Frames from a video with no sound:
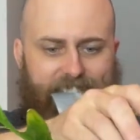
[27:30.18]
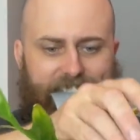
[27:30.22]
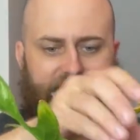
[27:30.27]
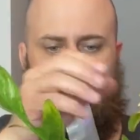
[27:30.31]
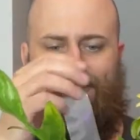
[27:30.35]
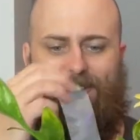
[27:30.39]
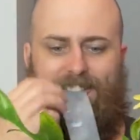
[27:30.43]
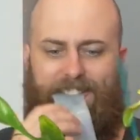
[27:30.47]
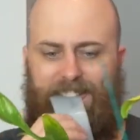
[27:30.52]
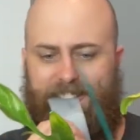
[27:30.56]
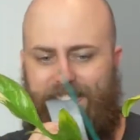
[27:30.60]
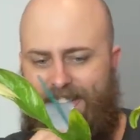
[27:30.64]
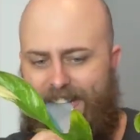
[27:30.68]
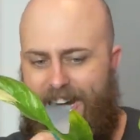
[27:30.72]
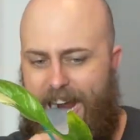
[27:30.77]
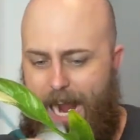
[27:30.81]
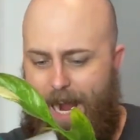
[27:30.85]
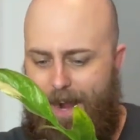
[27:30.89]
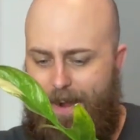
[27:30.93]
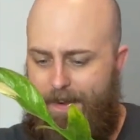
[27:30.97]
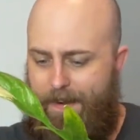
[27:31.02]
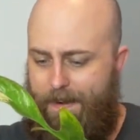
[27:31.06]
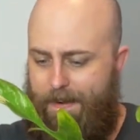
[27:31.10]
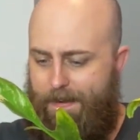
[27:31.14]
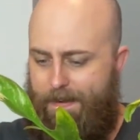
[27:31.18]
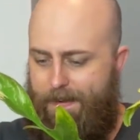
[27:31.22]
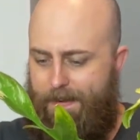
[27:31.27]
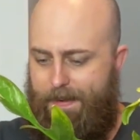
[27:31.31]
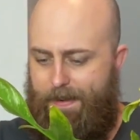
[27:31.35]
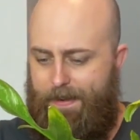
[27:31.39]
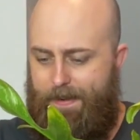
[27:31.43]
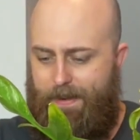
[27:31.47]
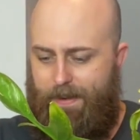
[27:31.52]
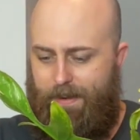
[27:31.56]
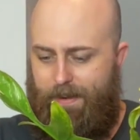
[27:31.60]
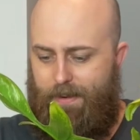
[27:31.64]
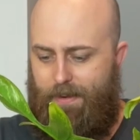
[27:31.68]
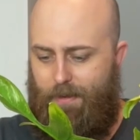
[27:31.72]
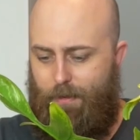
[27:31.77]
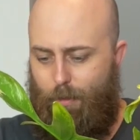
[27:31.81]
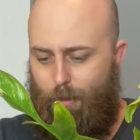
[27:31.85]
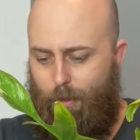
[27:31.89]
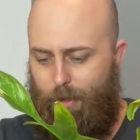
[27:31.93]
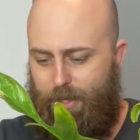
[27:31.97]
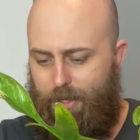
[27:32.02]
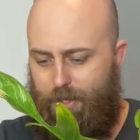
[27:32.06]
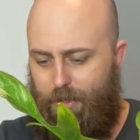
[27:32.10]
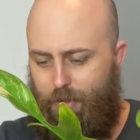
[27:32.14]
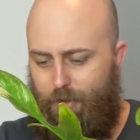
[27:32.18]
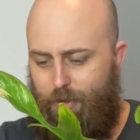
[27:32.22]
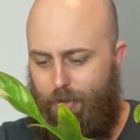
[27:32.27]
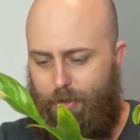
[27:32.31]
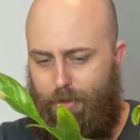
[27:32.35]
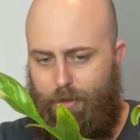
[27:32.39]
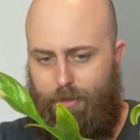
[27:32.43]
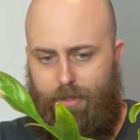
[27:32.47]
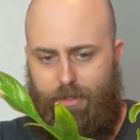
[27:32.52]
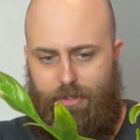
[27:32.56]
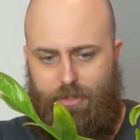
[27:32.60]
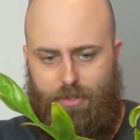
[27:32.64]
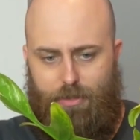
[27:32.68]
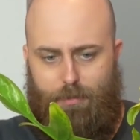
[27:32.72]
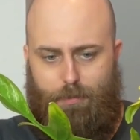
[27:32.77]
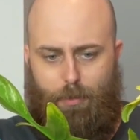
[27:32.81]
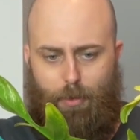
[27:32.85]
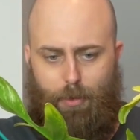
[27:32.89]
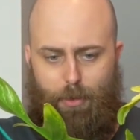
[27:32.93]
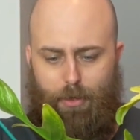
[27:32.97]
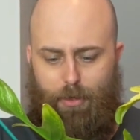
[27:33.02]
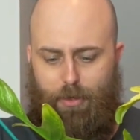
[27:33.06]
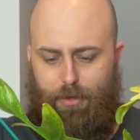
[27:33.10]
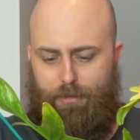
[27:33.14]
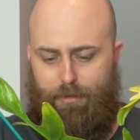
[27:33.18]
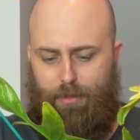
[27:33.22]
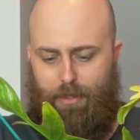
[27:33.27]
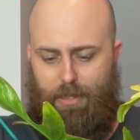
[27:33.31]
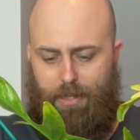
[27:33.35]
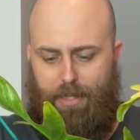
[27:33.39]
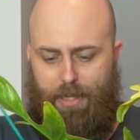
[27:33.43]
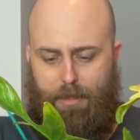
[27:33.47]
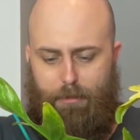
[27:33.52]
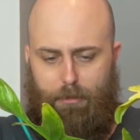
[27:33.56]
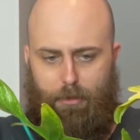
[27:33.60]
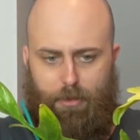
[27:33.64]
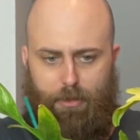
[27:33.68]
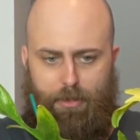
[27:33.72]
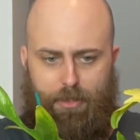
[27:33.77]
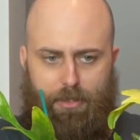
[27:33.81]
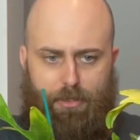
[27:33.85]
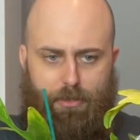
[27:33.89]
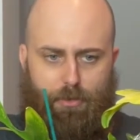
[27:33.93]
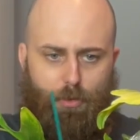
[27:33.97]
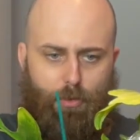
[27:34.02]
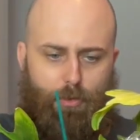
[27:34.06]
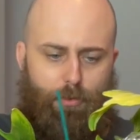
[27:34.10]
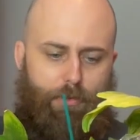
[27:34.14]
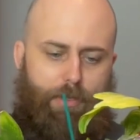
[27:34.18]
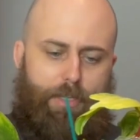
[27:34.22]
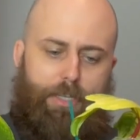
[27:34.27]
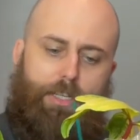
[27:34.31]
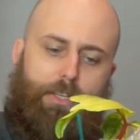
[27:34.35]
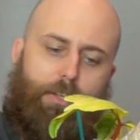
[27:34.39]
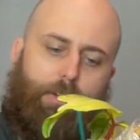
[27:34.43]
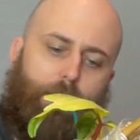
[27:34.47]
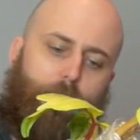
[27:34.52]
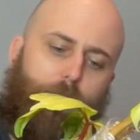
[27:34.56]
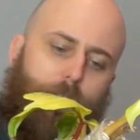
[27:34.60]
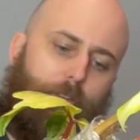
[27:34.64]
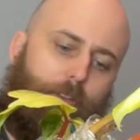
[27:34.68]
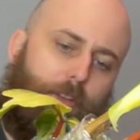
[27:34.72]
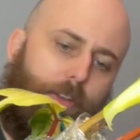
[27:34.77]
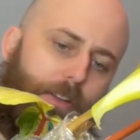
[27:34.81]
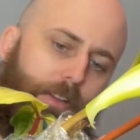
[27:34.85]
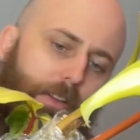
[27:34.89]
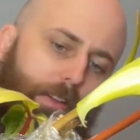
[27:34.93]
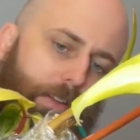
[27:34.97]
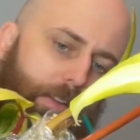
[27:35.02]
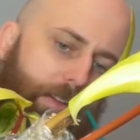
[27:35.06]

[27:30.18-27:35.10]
know what? What I can do is just put it over the label that is already on